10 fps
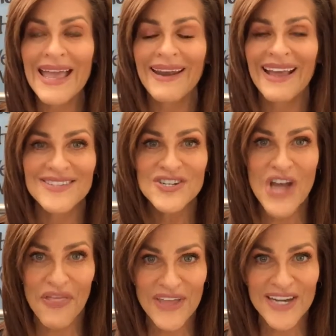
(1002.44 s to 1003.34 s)
It has
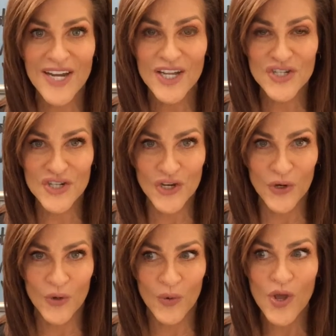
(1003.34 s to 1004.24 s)
nothing to
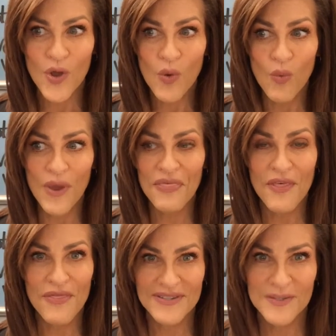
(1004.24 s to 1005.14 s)
do with
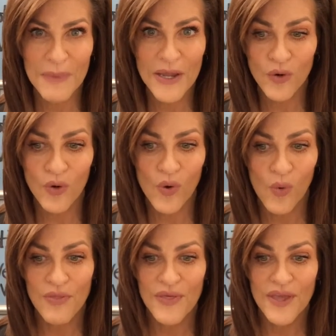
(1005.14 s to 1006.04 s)
the speaker
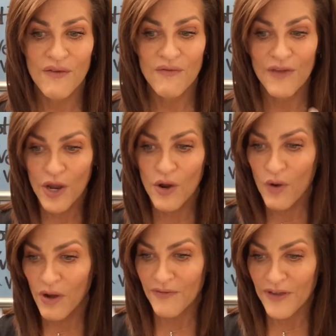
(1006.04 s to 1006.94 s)
or the
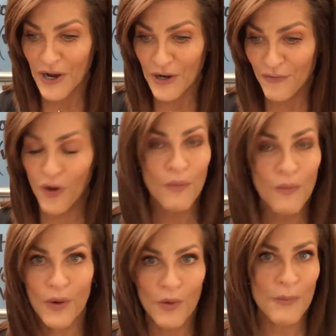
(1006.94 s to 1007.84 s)
video videographer
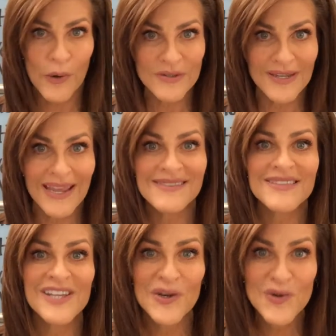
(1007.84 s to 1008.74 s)
or, or the person.
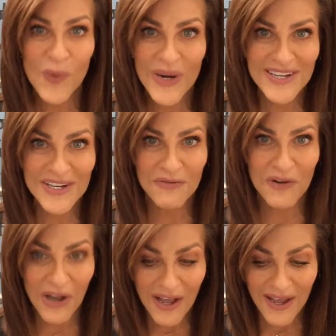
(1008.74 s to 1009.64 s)
It's the anointing
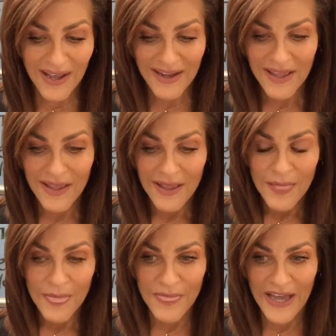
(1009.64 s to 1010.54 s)
of God
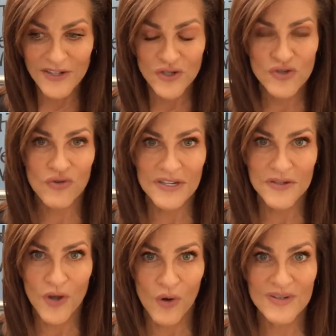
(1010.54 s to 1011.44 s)
that
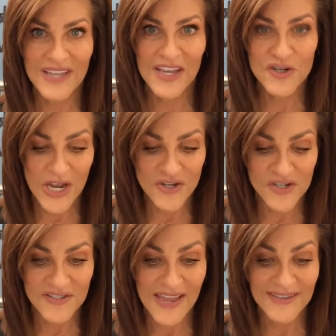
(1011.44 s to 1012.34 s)
destroys yokes and
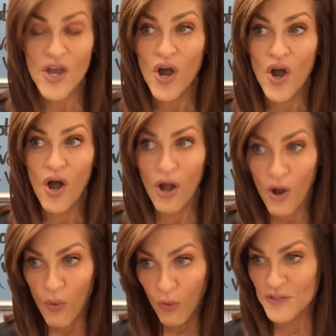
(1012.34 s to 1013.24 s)
changes things.
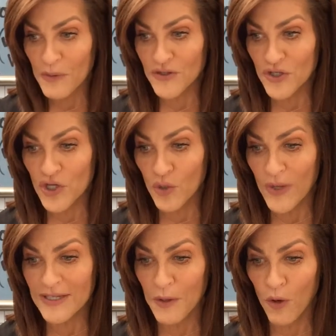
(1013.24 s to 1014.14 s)
All we're supposed to do
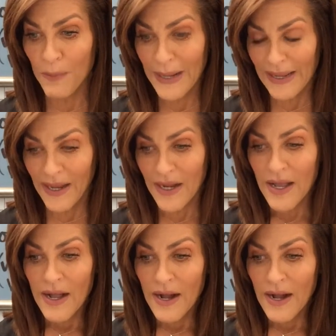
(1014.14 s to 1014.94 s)
is be obedient.